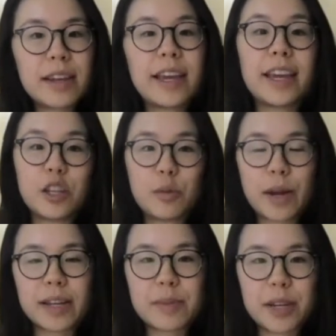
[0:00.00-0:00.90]
and
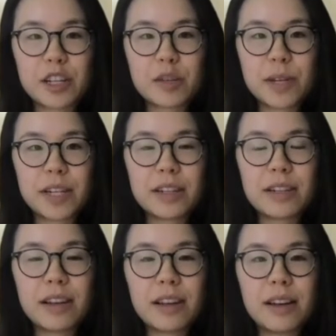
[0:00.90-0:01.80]
UX management,
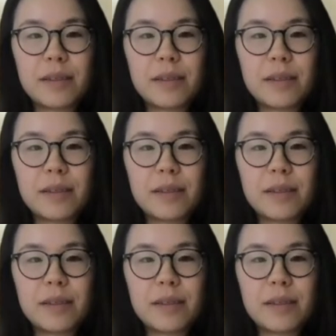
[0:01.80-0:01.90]
uh,